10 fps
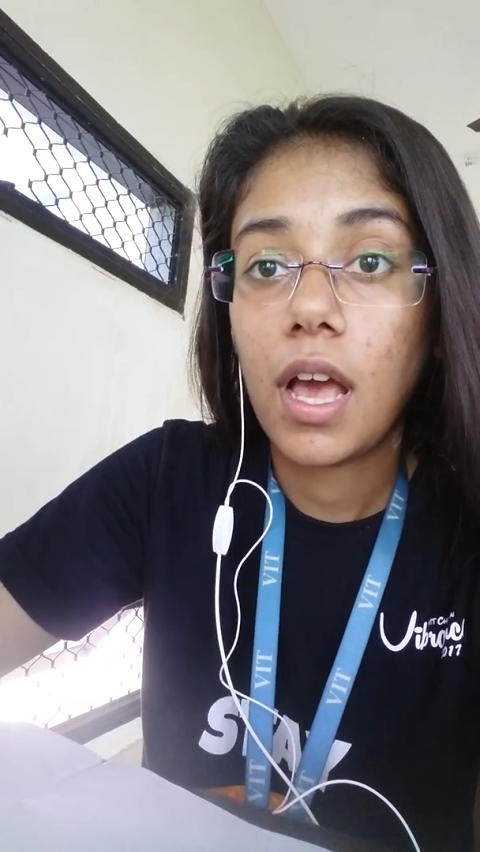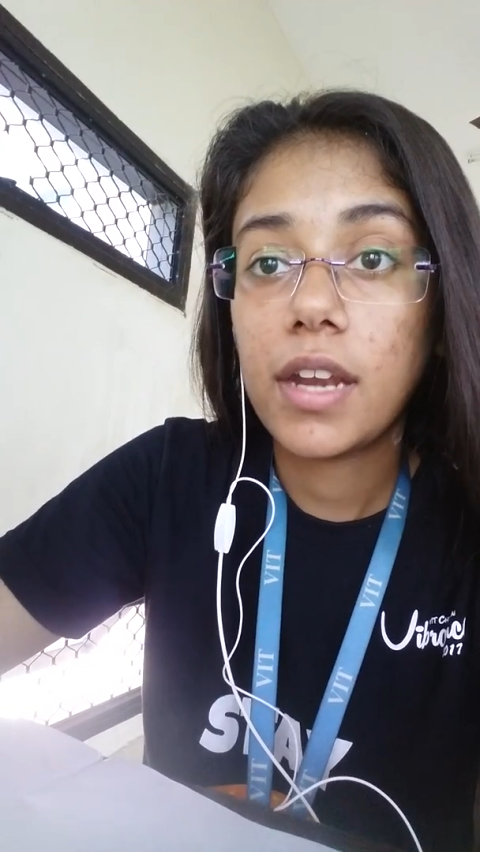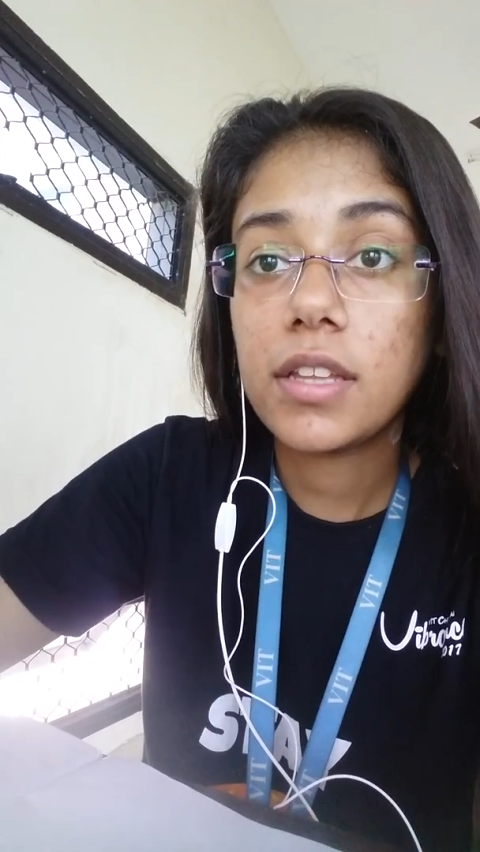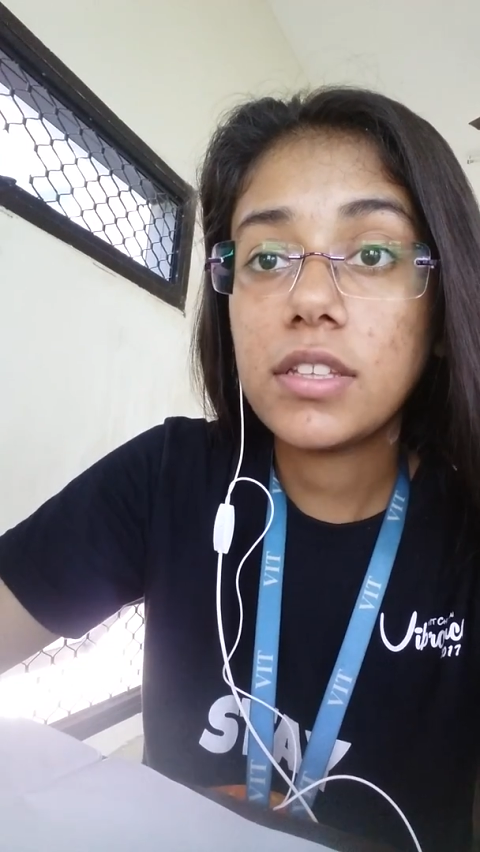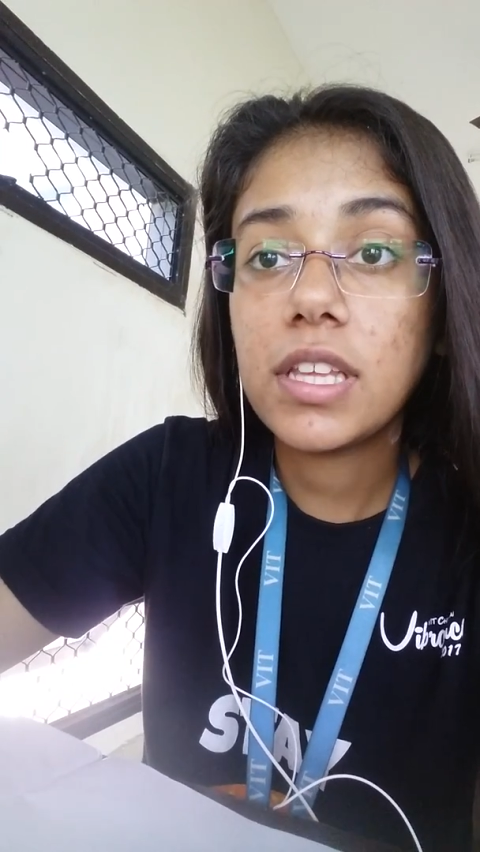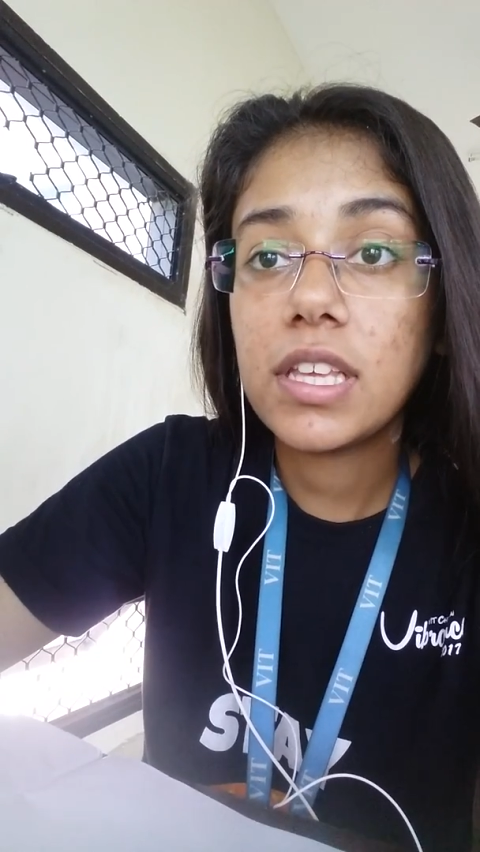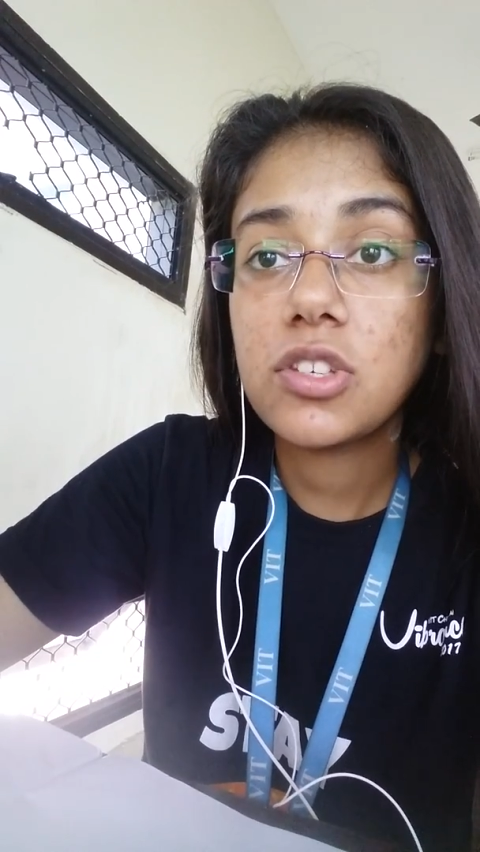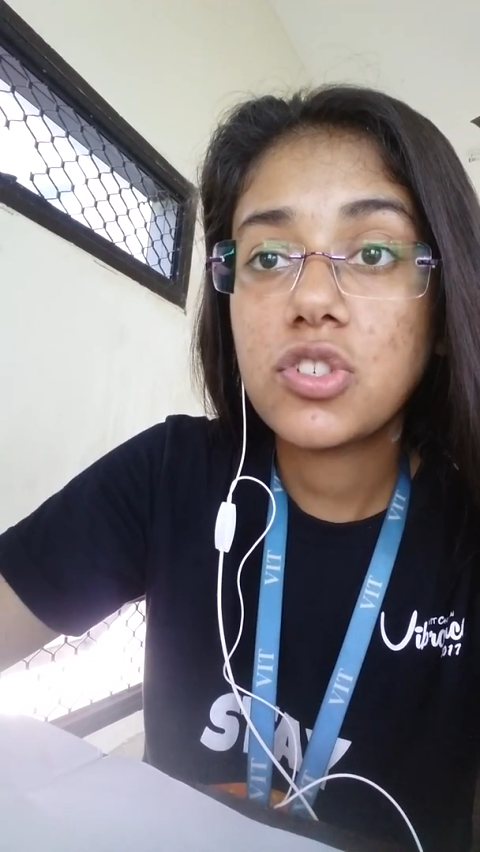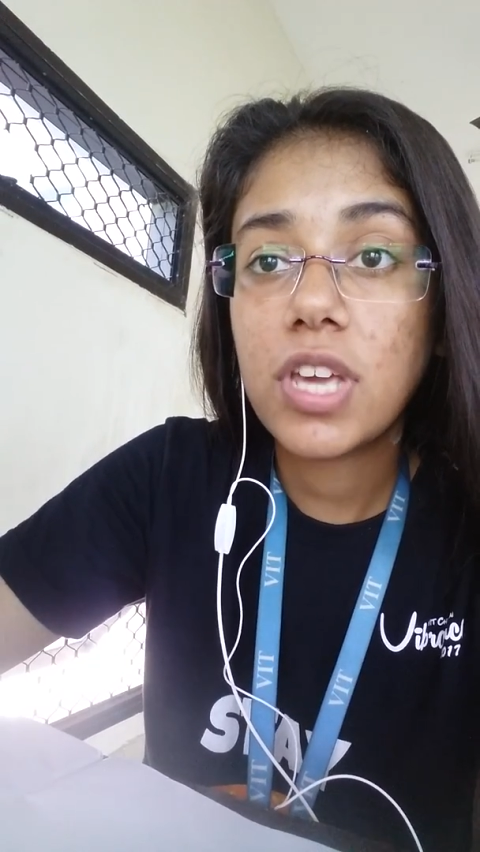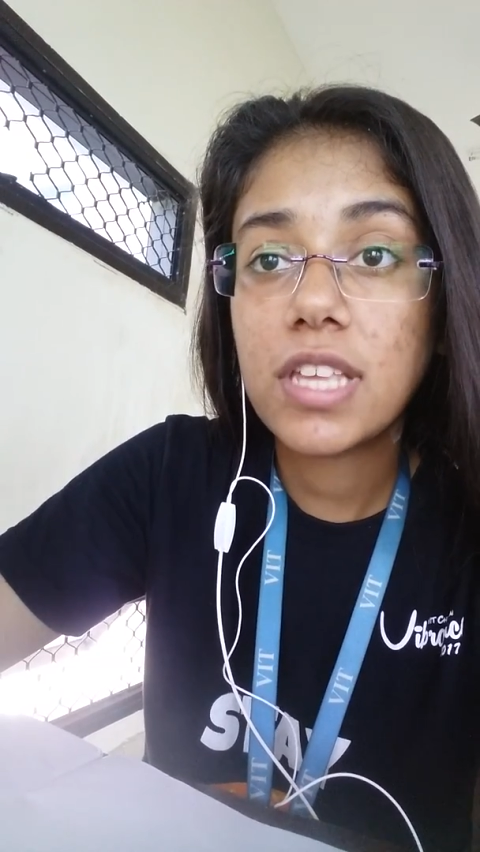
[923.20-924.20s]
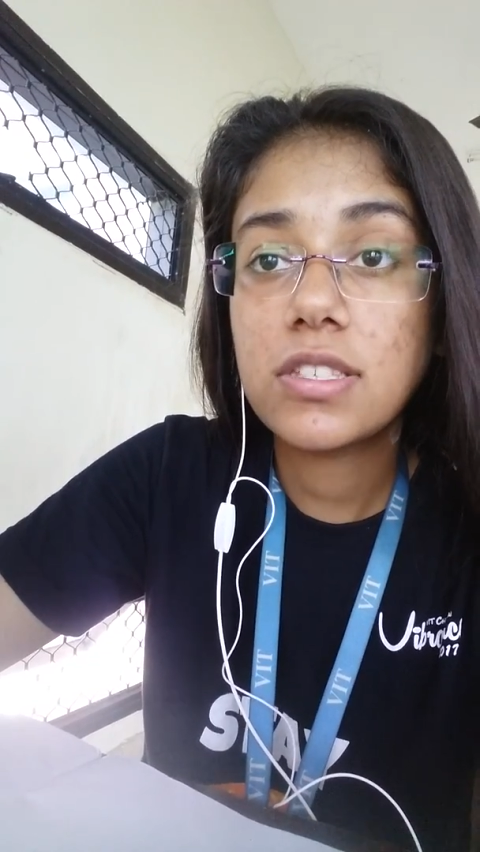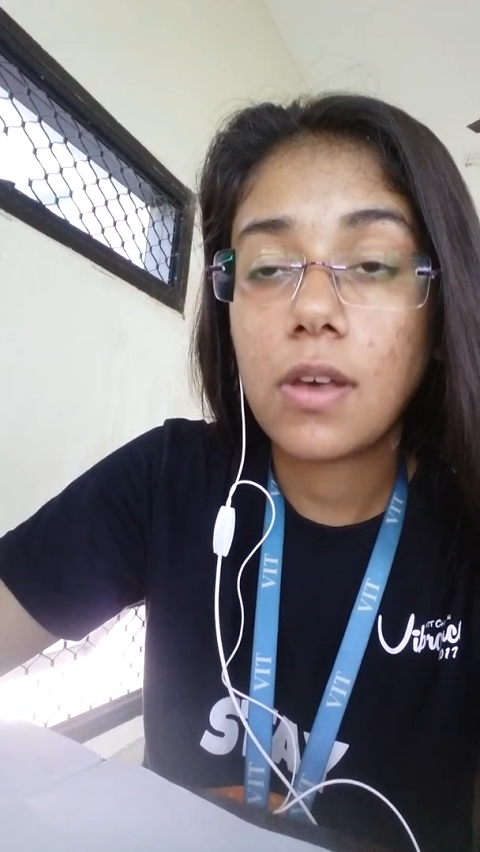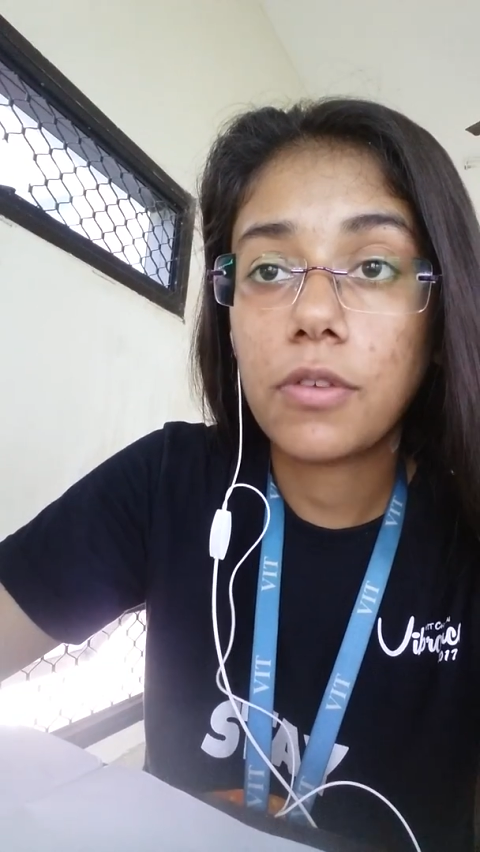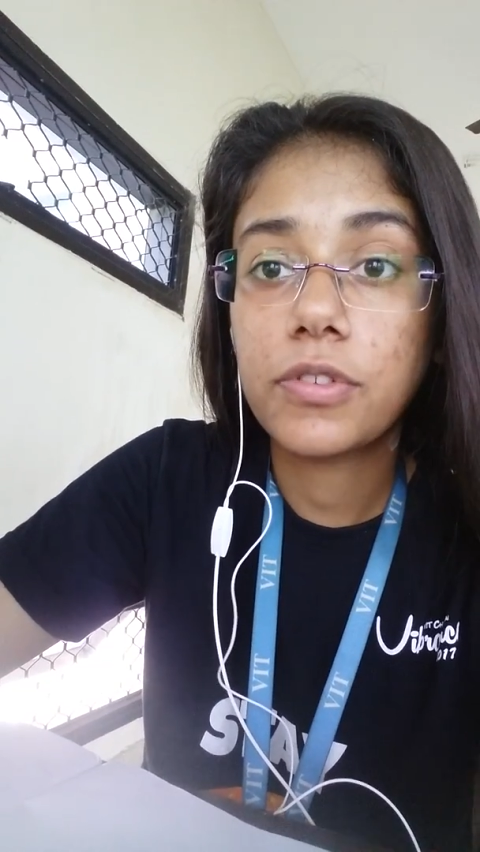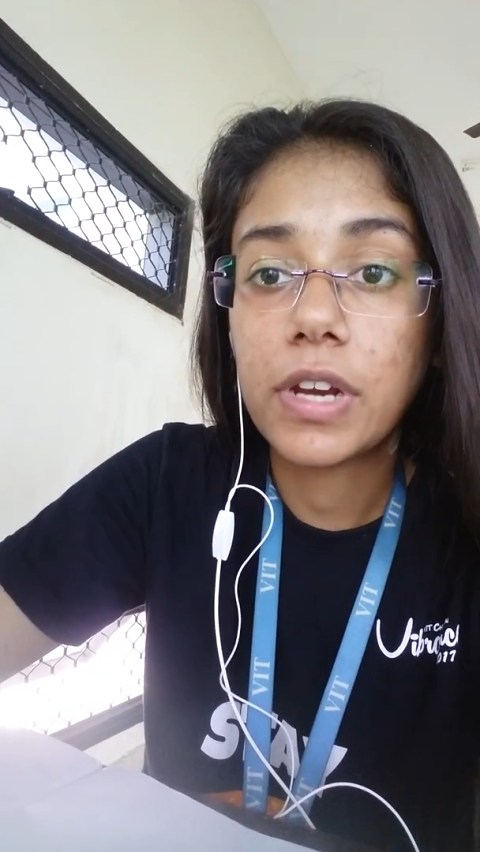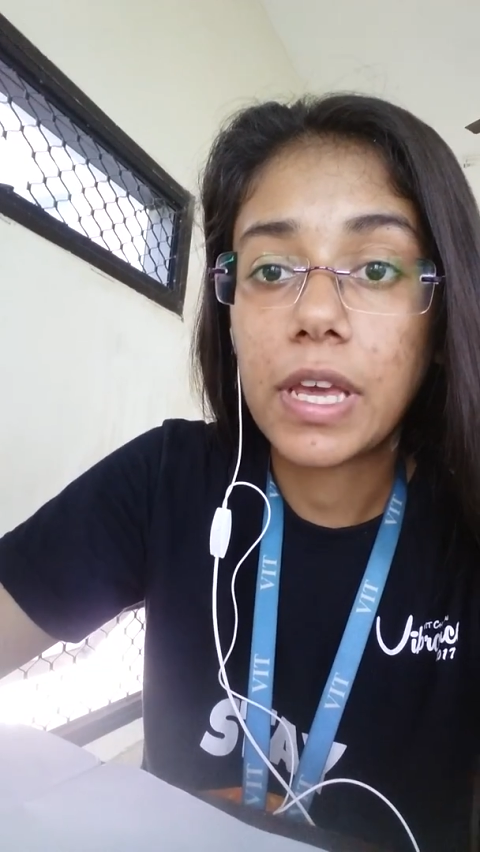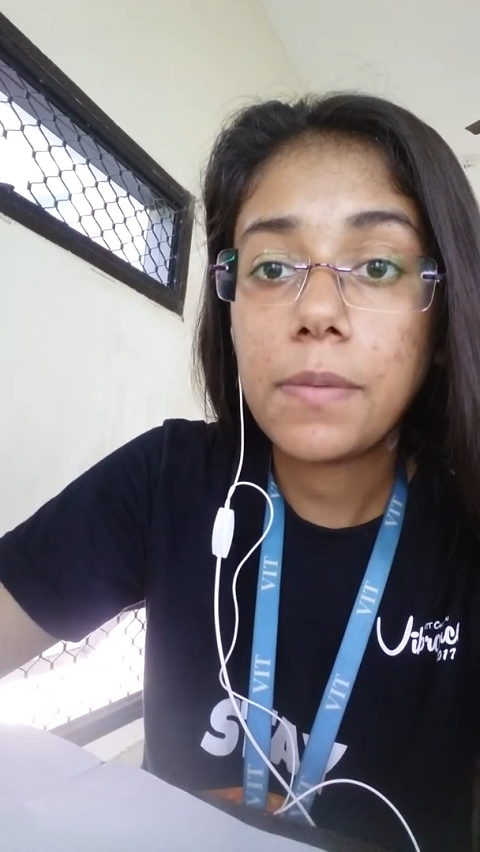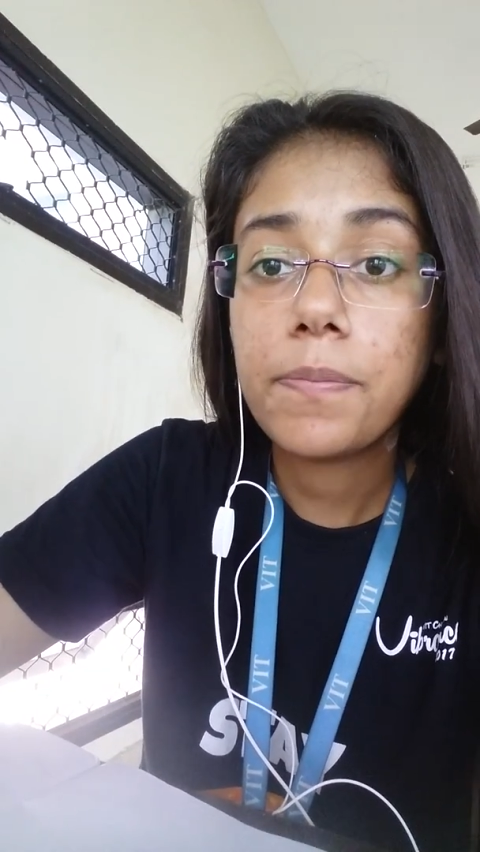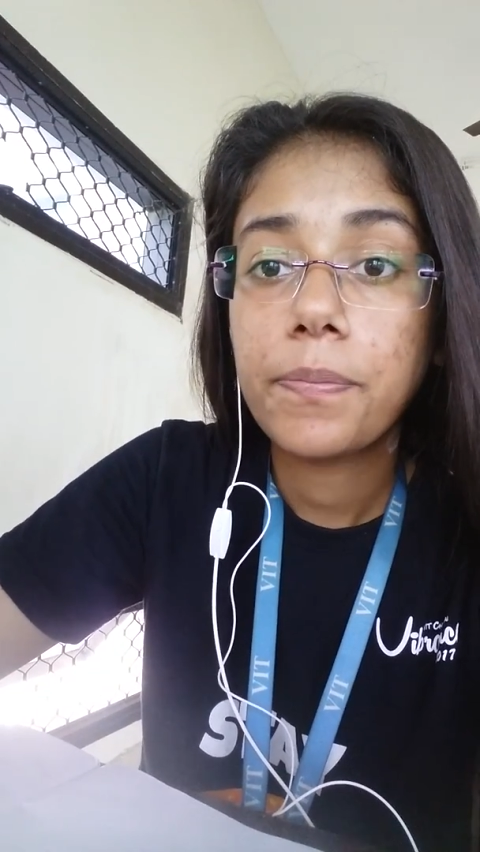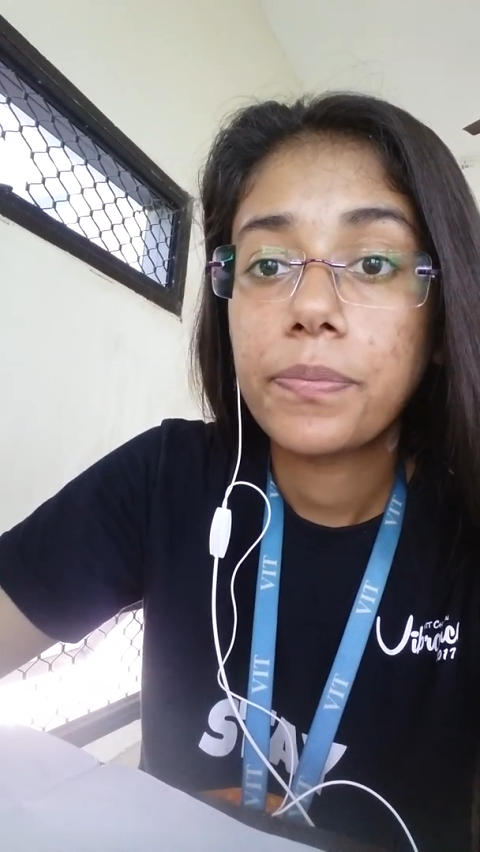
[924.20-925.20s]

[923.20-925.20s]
Another thing is shades of grey.